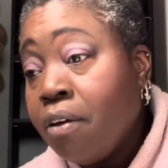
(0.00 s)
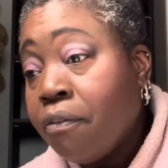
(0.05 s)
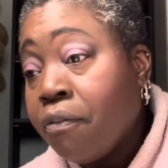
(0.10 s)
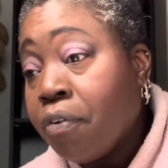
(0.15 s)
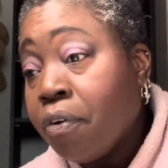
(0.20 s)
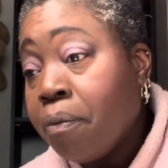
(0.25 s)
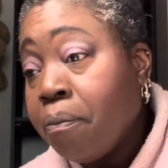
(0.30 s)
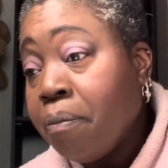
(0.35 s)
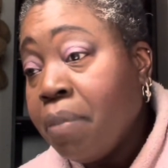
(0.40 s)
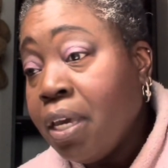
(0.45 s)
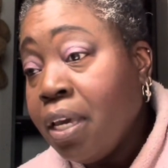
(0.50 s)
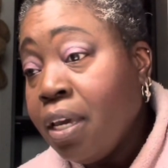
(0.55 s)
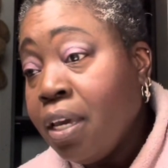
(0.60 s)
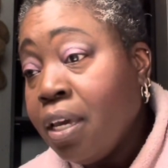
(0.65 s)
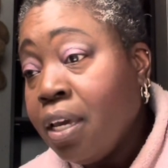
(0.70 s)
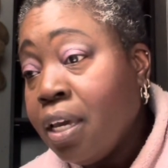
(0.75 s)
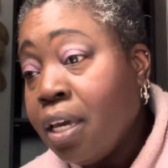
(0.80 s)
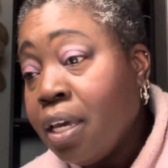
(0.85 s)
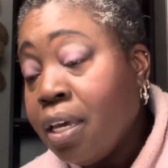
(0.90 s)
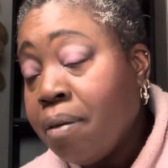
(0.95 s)
For
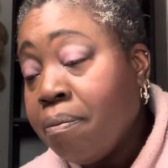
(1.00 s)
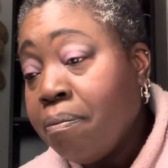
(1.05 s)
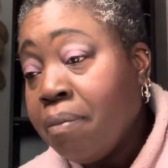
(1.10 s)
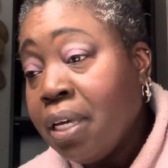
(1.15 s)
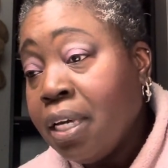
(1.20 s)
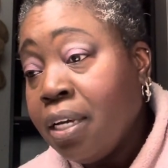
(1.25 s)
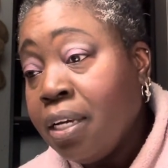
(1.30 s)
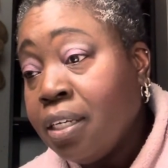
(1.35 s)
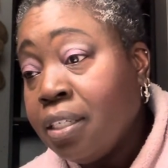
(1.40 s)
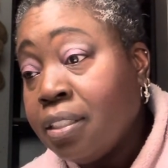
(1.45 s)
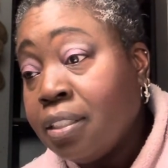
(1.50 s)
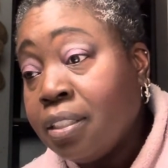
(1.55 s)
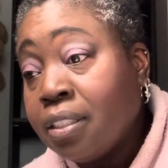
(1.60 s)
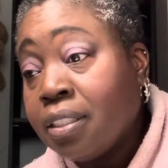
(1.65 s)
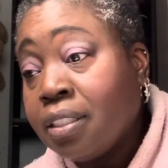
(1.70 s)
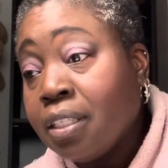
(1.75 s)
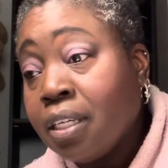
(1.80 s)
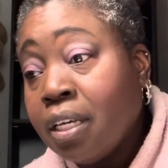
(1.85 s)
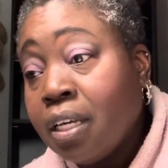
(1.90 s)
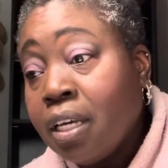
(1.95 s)
me, it
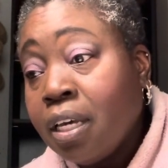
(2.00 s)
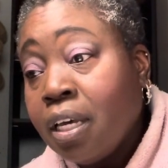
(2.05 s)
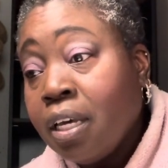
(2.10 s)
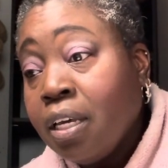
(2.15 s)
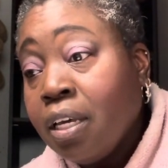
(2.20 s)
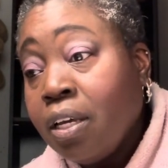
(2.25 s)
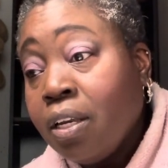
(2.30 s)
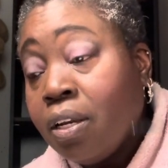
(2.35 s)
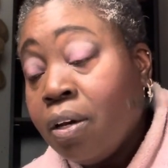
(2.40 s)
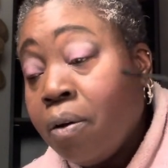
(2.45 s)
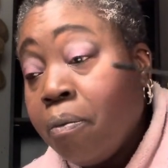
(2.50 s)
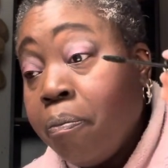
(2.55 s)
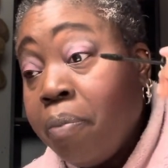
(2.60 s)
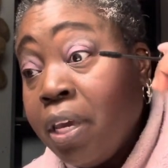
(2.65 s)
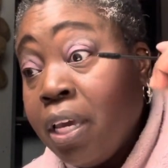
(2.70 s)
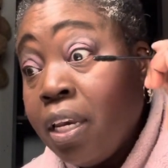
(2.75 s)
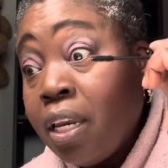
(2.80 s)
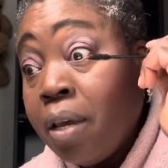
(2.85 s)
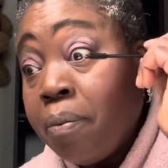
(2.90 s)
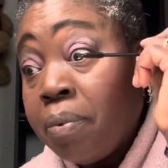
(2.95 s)
means,
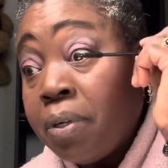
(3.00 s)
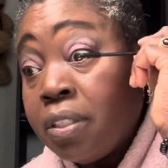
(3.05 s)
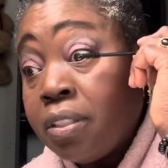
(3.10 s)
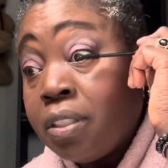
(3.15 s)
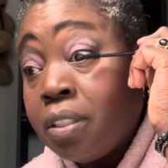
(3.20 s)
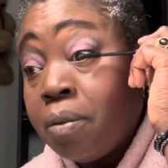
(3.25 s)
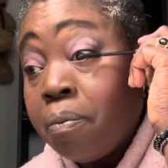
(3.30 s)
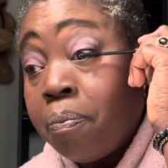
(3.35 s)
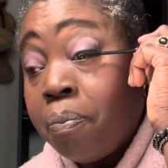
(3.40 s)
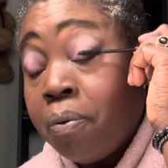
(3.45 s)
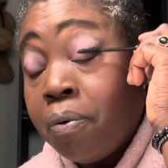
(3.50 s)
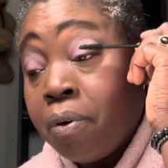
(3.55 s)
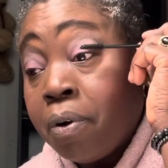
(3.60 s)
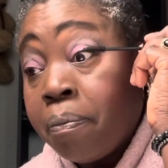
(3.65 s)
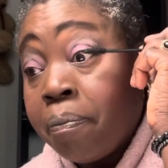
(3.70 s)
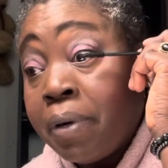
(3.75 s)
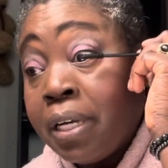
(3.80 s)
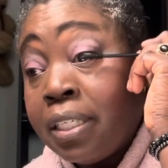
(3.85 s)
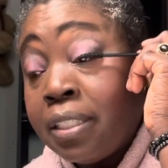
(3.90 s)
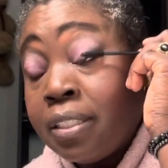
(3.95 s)
being able to support
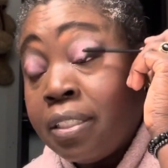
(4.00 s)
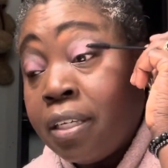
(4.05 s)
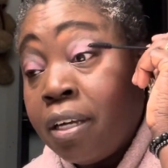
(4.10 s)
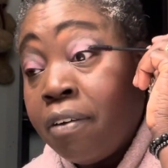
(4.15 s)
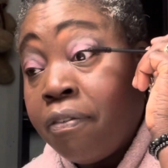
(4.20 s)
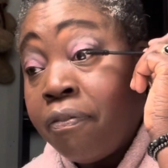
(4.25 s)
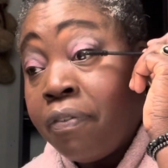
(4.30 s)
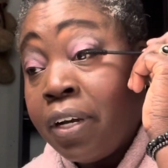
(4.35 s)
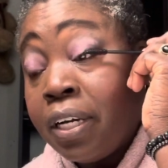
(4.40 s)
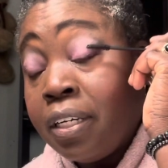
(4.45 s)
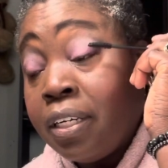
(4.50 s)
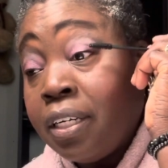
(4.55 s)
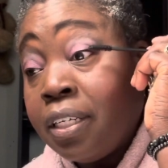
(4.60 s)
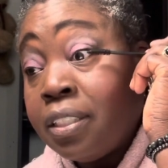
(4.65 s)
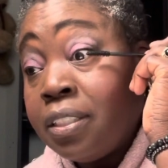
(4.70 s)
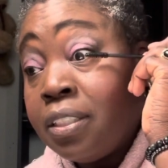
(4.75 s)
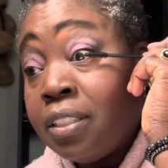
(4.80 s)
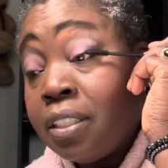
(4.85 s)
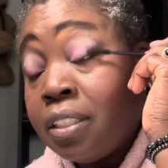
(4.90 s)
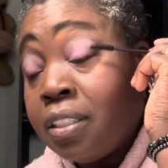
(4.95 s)
myself
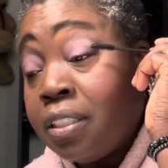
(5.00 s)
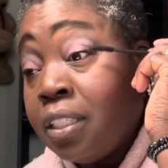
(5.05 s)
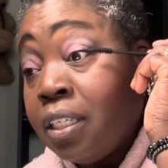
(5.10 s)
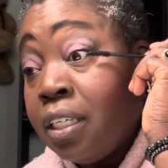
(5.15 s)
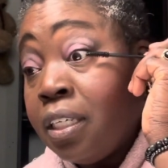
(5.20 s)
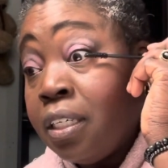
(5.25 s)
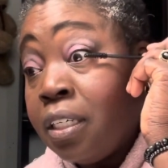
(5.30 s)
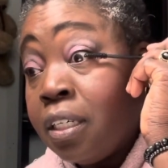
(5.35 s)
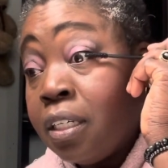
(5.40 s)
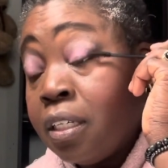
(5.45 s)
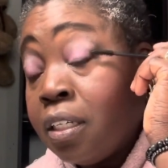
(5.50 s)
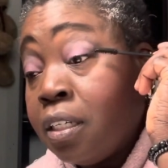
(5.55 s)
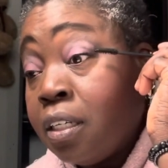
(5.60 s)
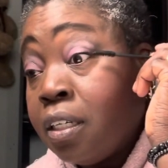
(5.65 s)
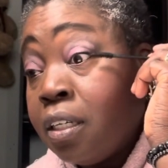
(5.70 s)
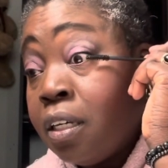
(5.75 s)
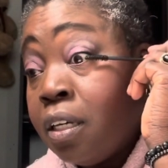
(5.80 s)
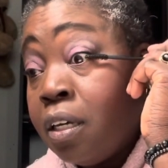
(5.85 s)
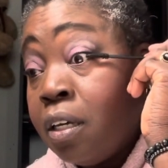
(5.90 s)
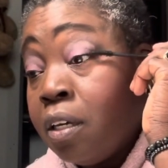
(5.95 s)
financially
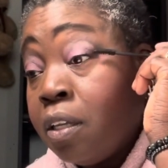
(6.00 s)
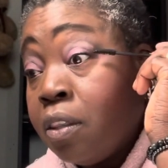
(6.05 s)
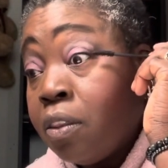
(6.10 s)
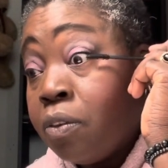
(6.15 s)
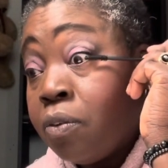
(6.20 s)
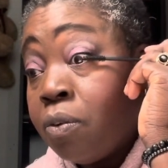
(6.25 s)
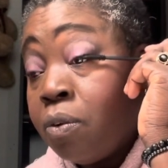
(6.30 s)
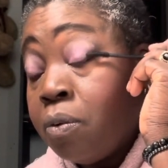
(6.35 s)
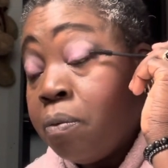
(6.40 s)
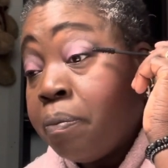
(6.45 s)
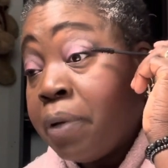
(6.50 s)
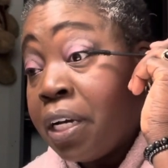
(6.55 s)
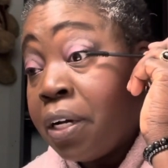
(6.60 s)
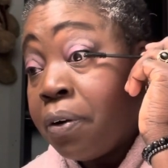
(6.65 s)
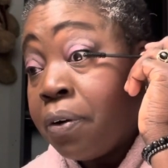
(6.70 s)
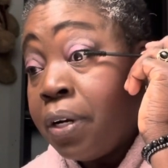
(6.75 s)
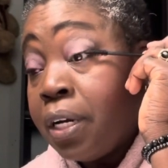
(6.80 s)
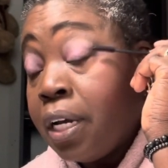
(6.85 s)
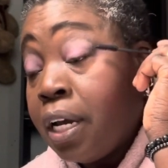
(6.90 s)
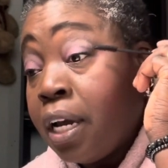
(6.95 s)
through my
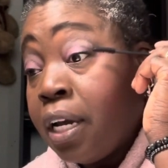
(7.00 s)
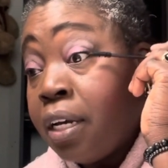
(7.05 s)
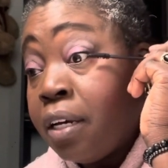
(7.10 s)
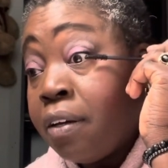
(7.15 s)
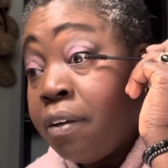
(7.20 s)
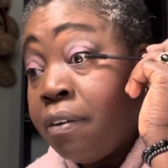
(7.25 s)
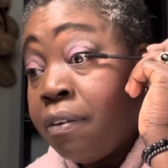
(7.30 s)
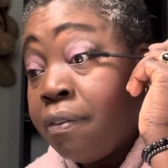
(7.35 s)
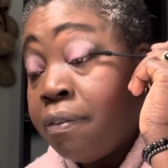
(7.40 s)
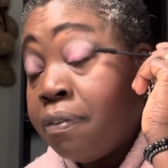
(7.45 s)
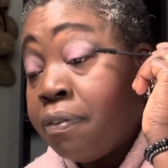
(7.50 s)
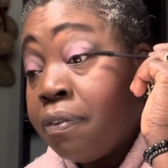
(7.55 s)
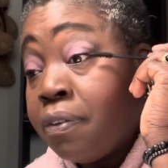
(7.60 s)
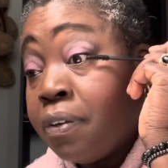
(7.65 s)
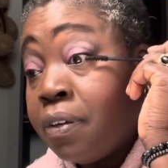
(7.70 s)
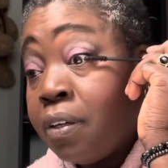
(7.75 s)
creative